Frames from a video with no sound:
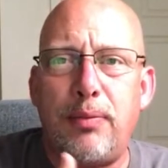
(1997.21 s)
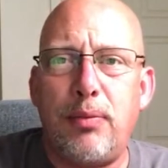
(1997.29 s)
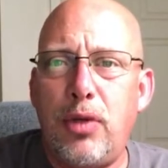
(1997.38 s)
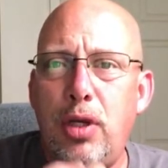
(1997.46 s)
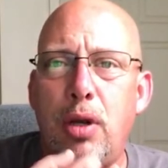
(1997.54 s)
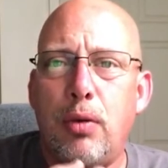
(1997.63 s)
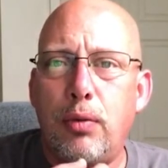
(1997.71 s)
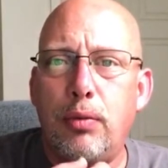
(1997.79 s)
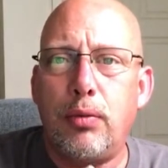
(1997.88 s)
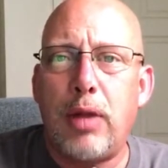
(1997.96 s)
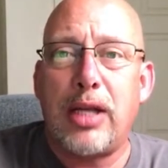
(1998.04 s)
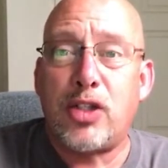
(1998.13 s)
you know,
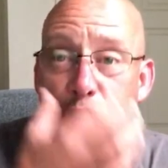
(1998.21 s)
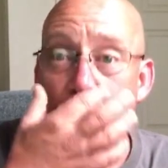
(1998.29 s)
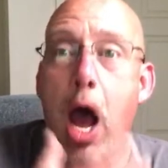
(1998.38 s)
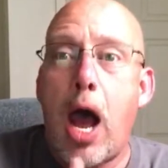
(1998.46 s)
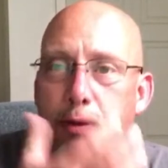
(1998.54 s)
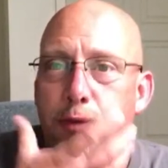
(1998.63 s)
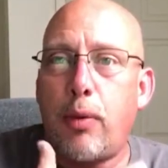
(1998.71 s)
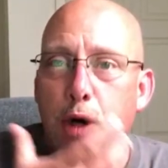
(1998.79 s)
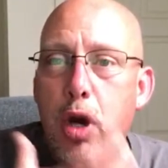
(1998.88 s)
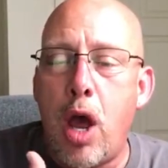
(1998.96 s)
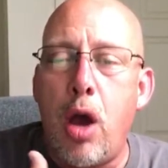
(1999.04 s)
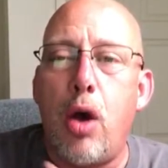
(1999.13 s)
like snot from her
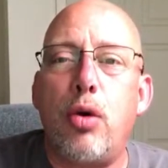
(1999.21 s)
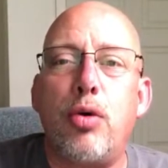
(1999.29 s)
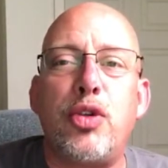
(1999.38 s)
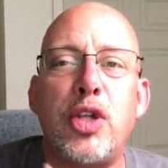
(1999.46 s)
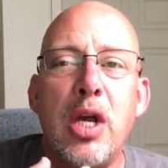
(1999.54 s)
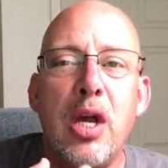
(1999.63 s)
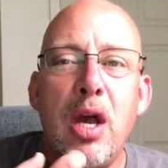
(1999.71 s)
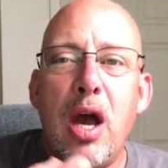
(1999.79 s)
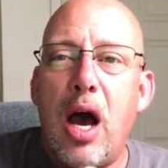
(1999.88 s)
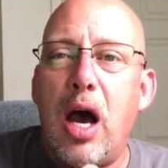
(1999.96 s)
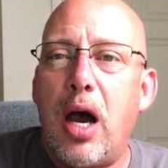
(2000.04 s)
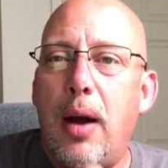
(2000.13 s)
nose,
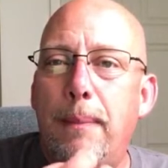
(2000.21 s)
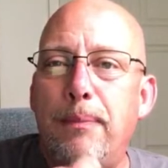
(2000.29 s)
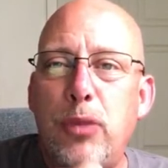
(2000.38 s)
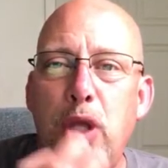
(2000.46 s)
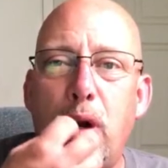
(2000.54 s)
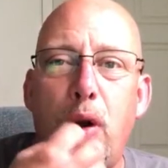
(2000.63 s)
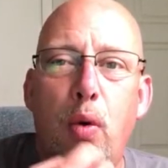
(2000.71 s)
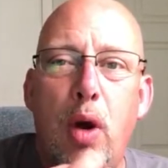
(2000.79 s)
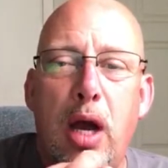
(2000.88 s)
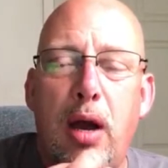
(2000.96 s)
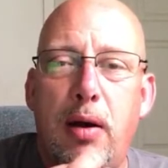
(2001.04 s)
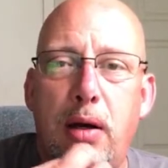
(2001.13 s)
um, you know,
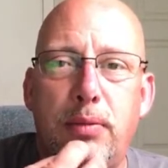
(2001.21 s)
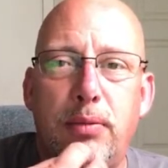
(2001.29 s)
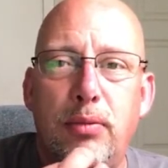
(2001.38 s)
uh,